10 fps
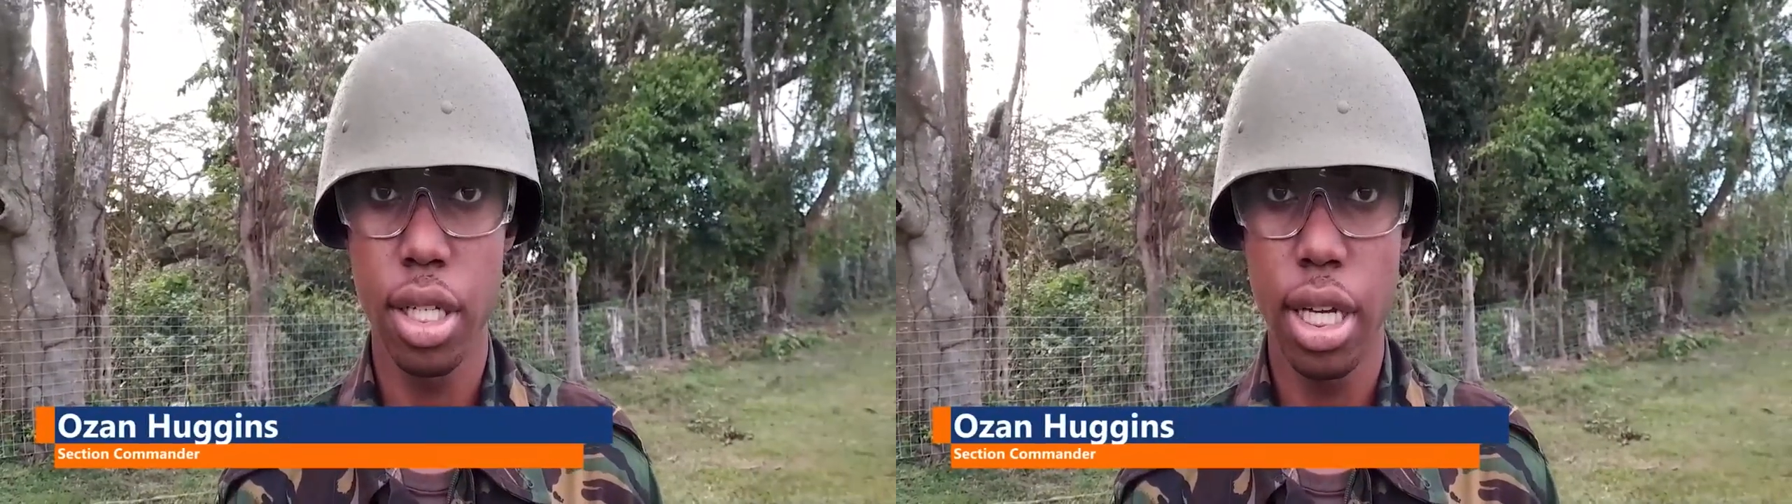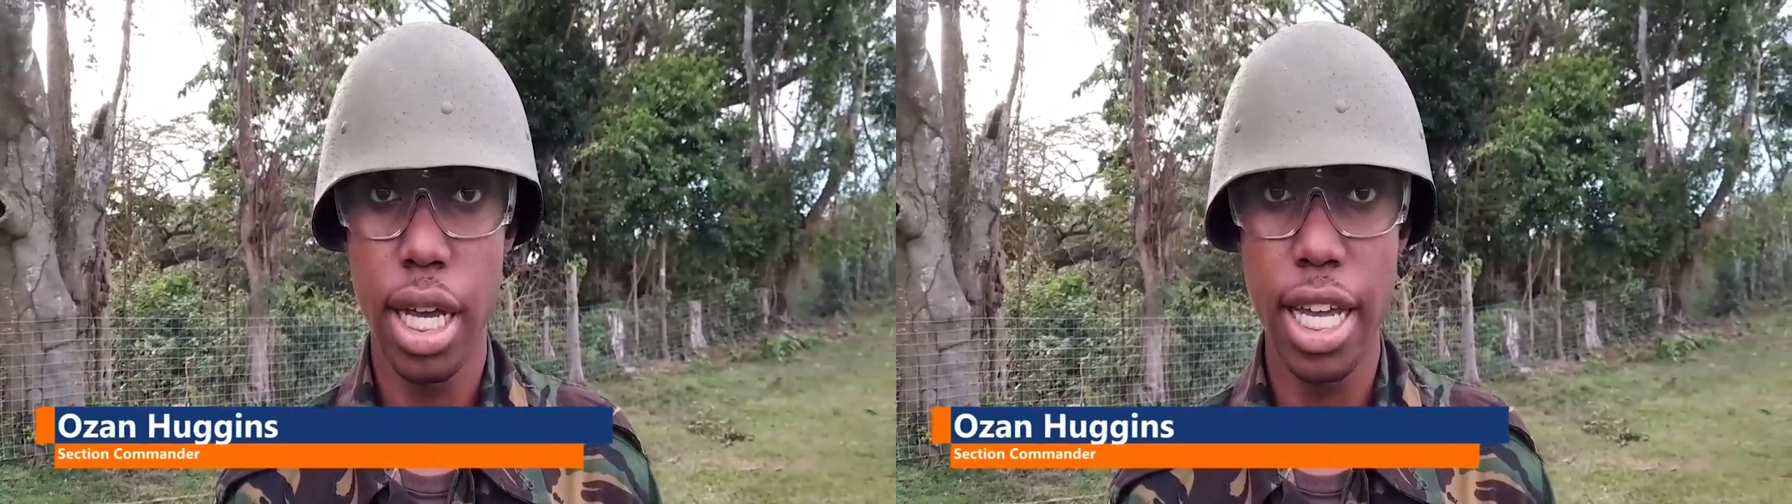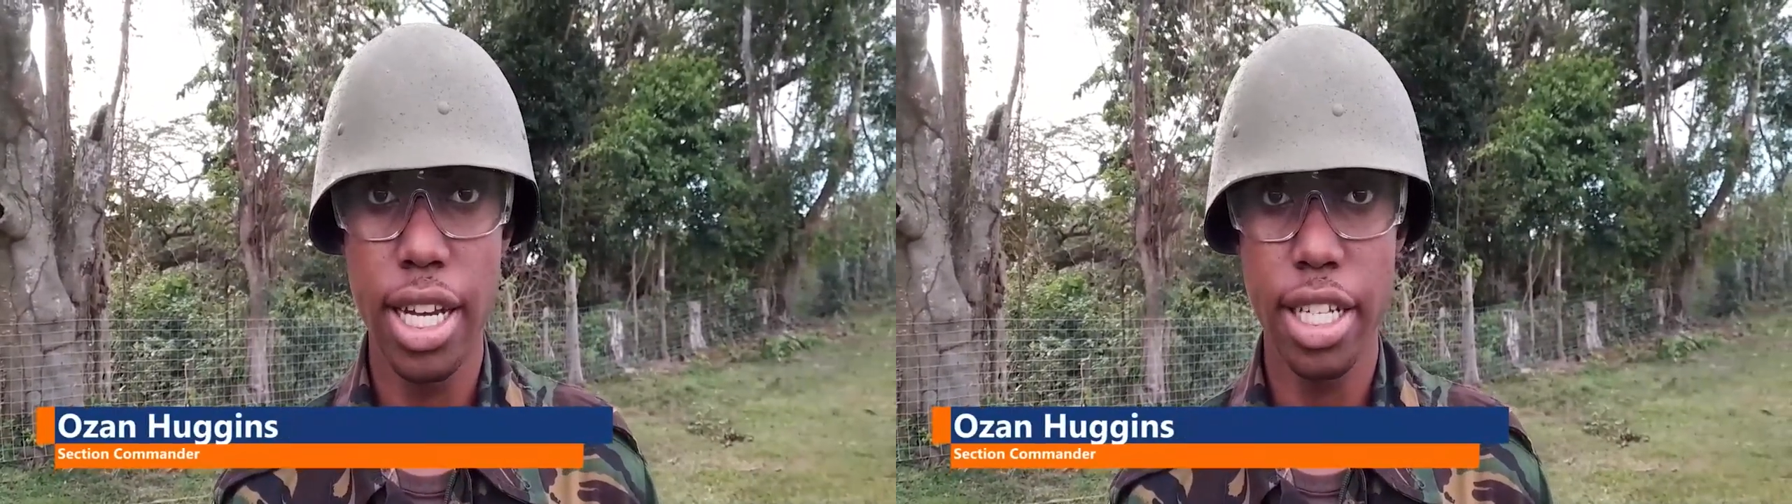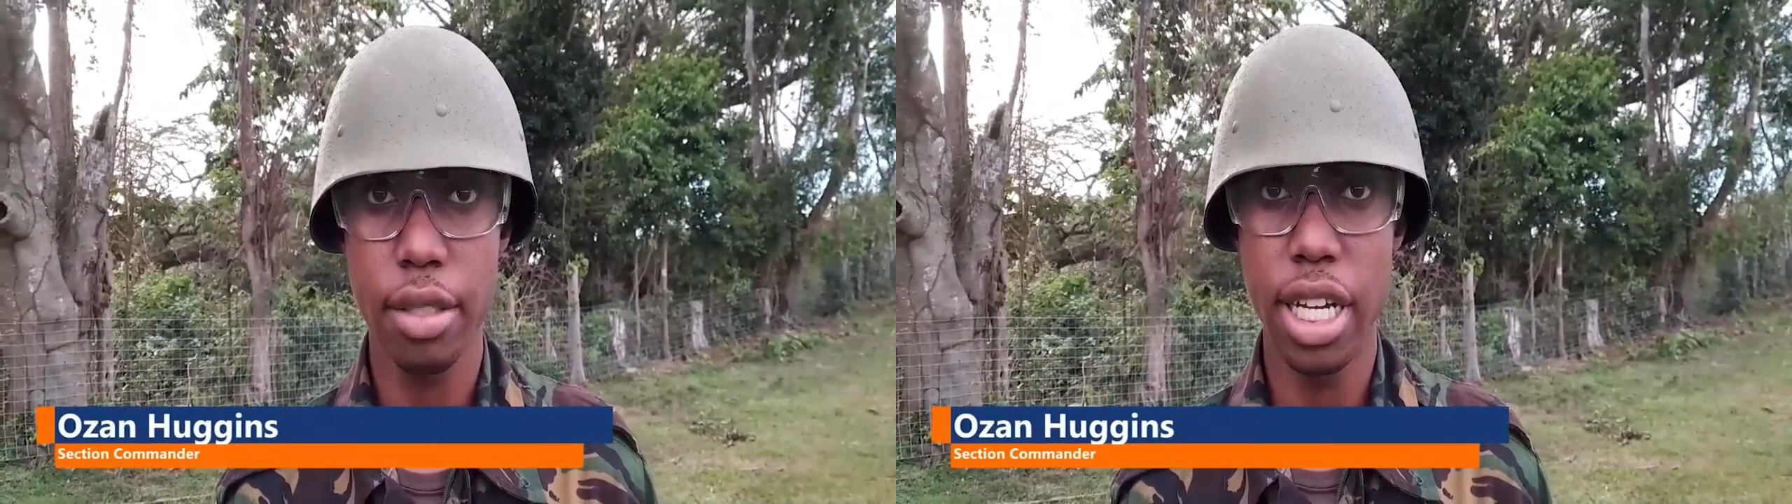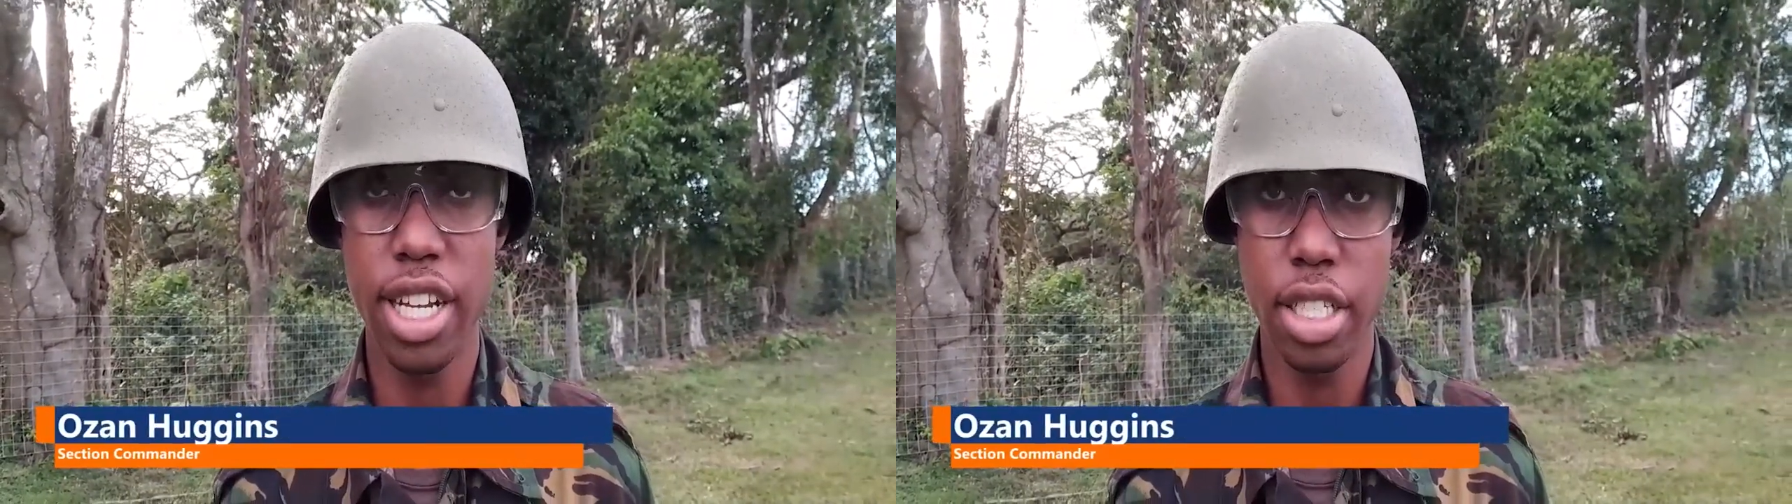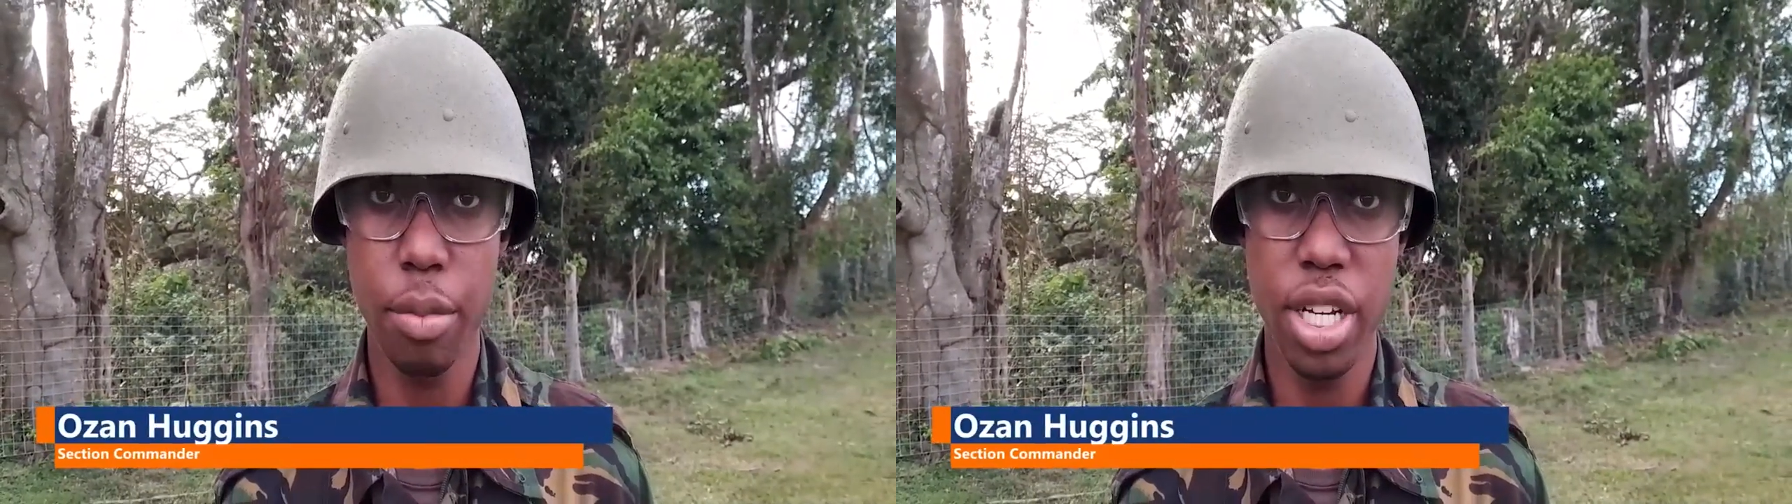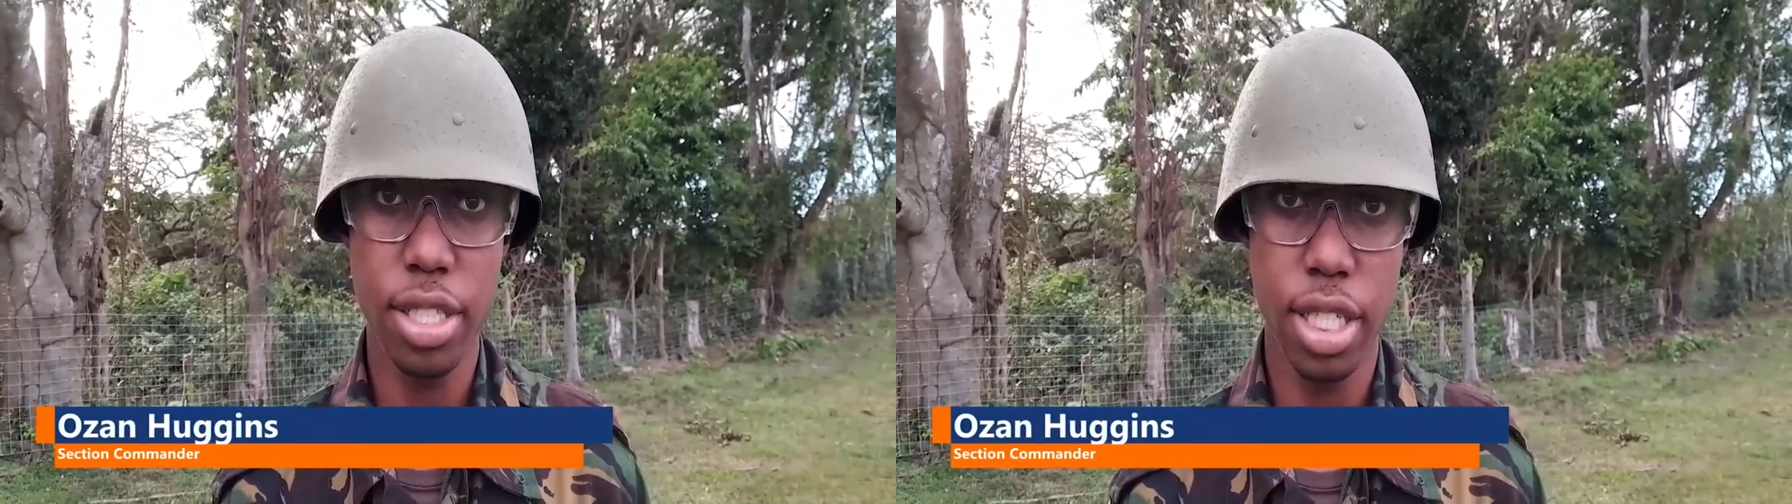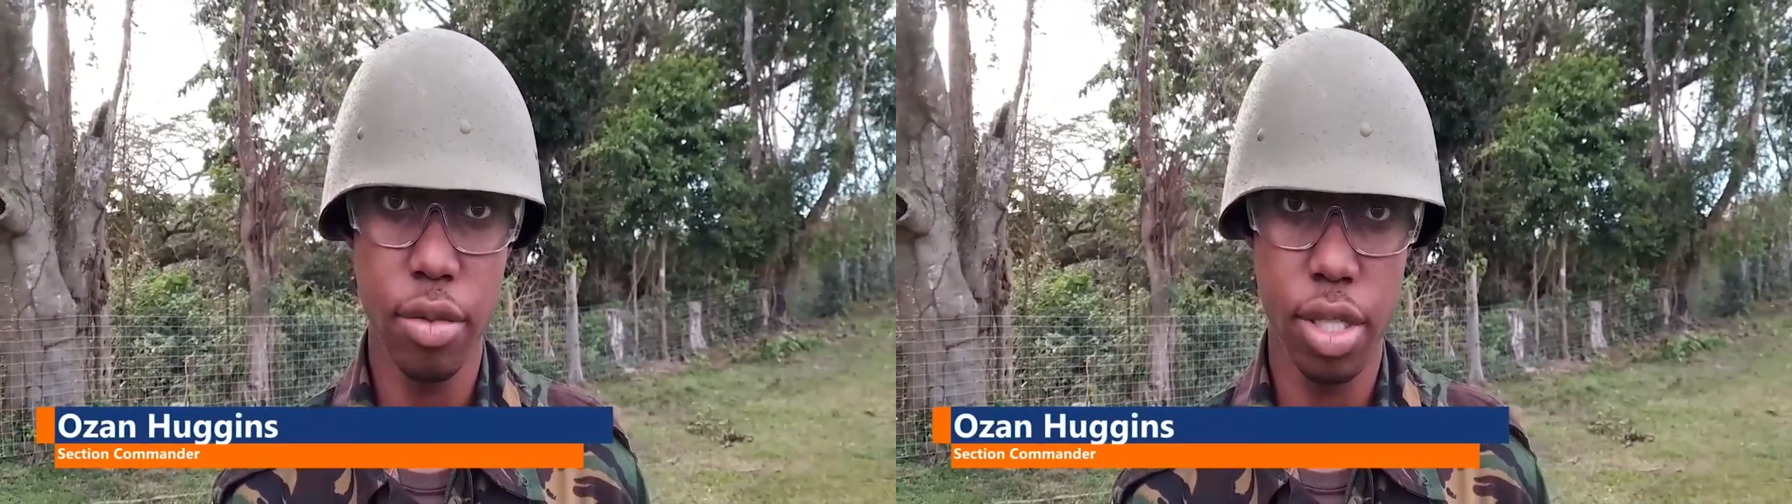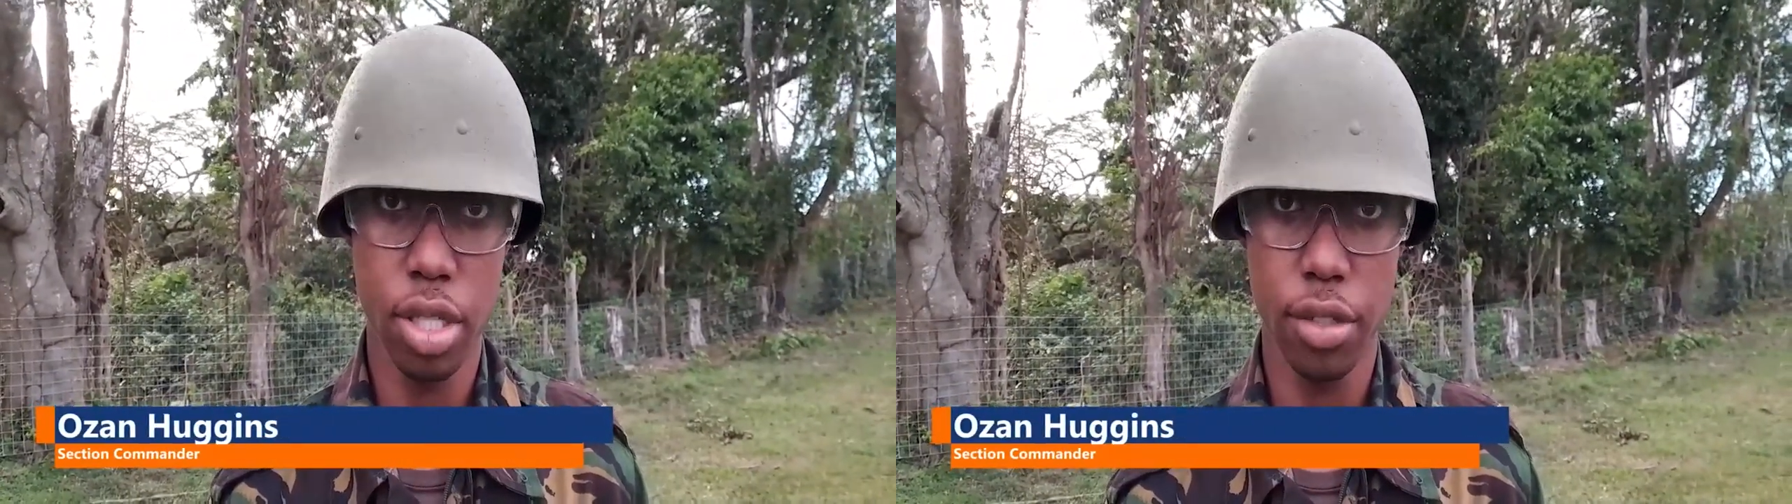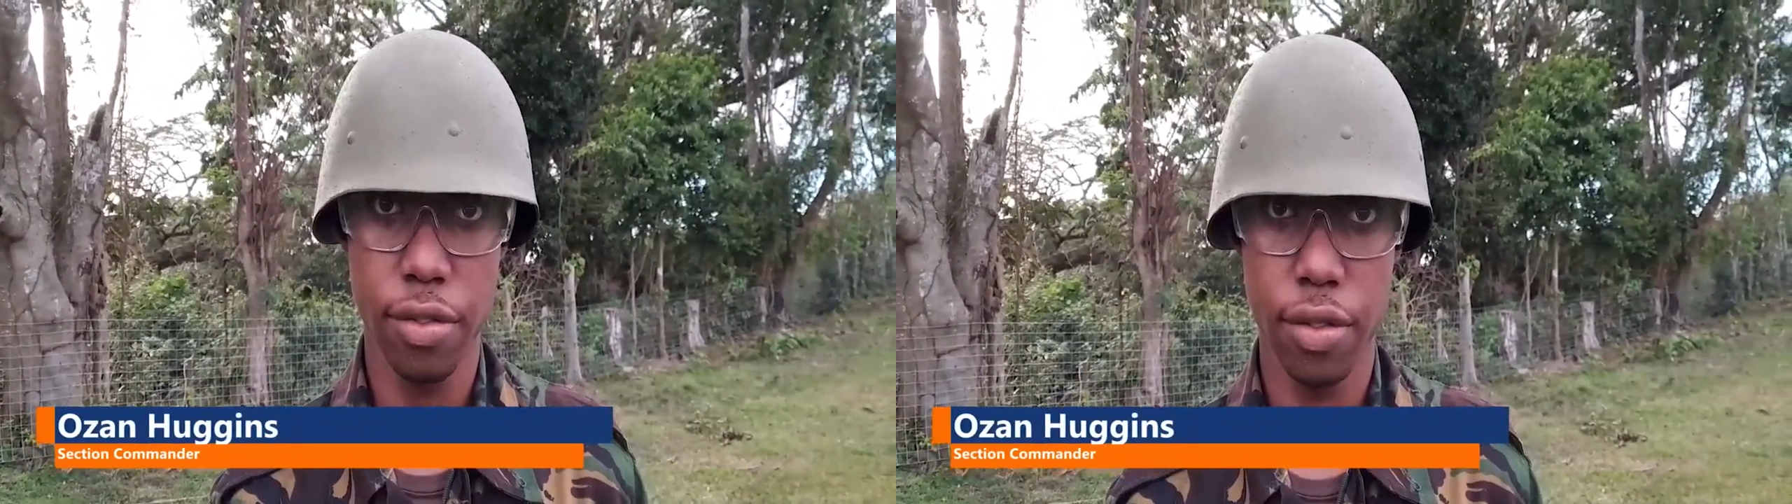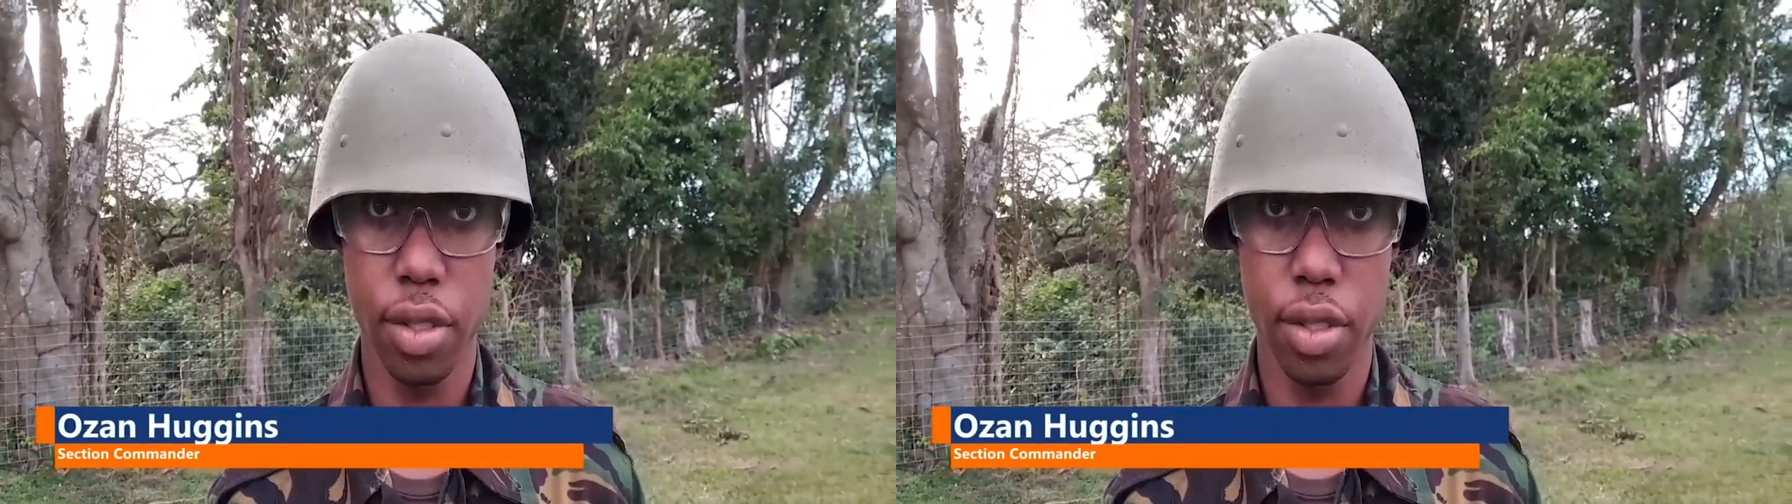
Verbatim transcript: I like I like the military stuff.